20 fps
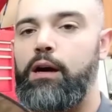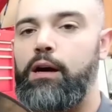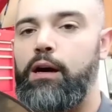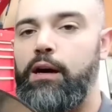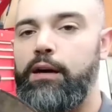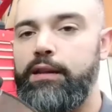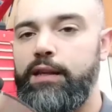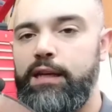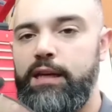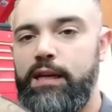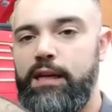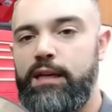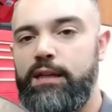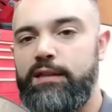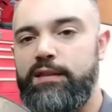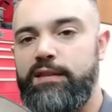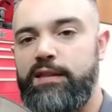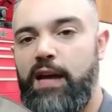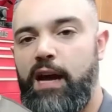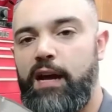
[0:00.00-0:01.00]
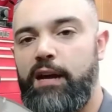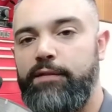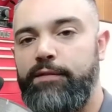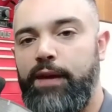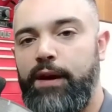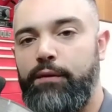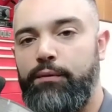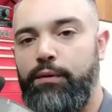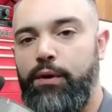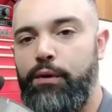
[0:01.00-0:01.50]
On the inside of
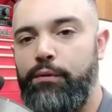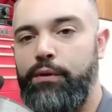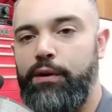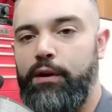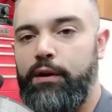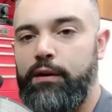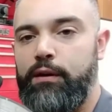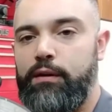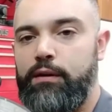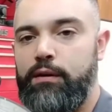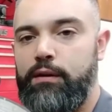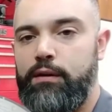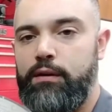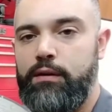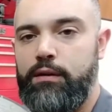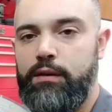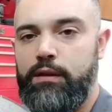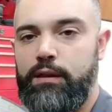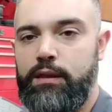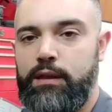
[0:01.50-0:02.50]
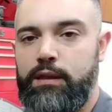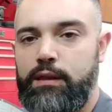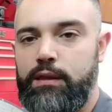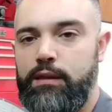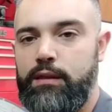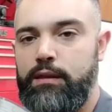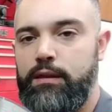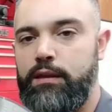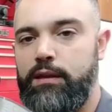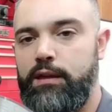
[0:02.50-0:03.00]
a rotor,
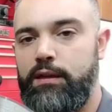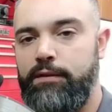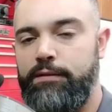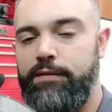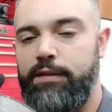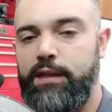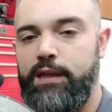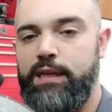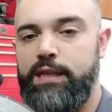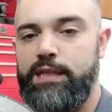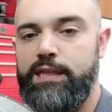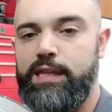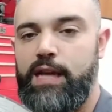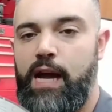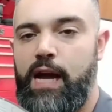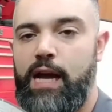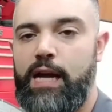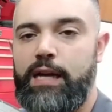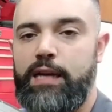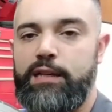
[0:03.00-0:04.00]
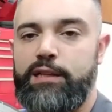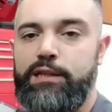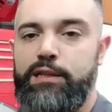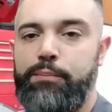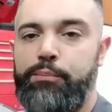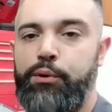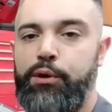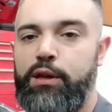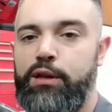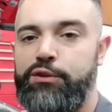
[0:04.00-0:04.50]
if the design is to
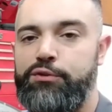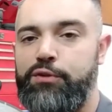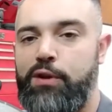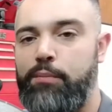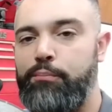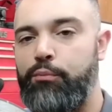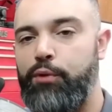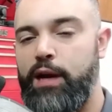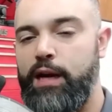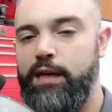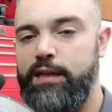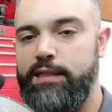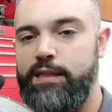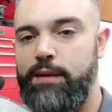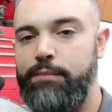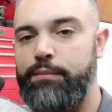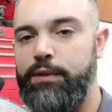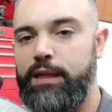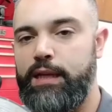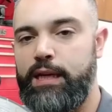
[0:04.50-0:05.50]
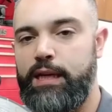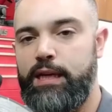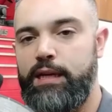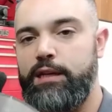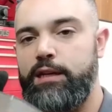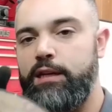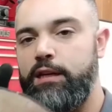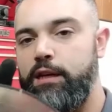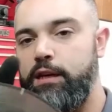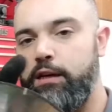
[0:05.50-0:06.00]
put a drum brake assembly
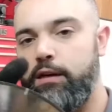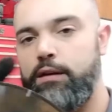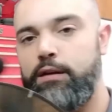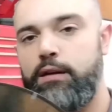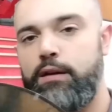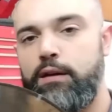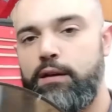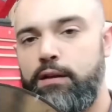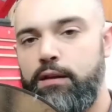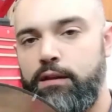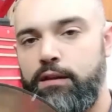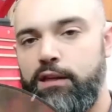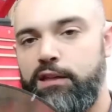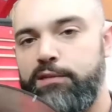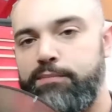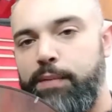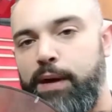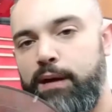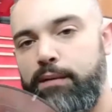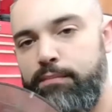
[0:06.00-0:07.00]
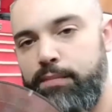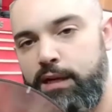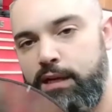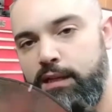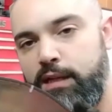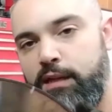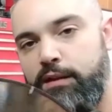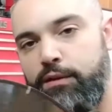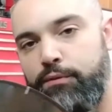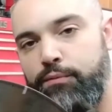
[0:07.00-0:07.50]
in here, This might mean
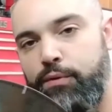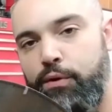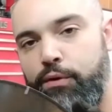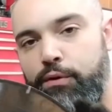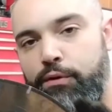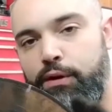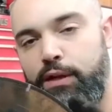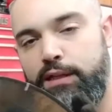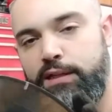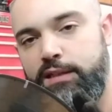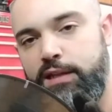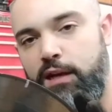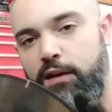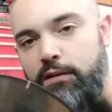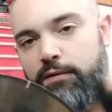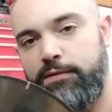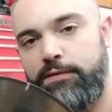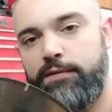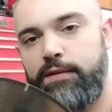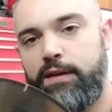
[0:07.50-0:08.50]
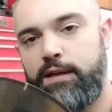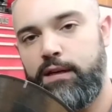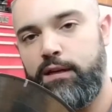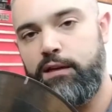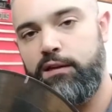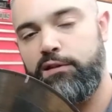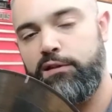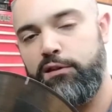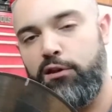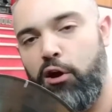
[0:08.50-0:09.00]
that the rotor itself
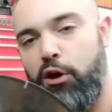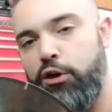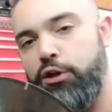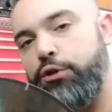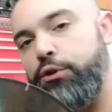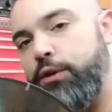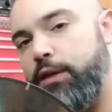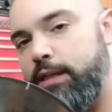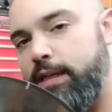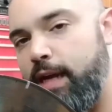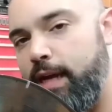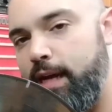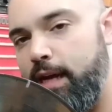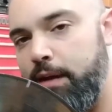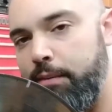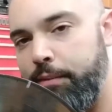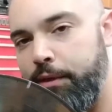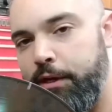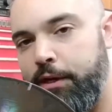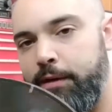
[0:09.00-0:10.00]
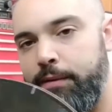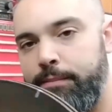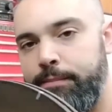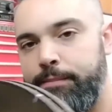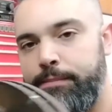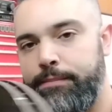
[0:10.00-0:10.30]
is larger in diameter,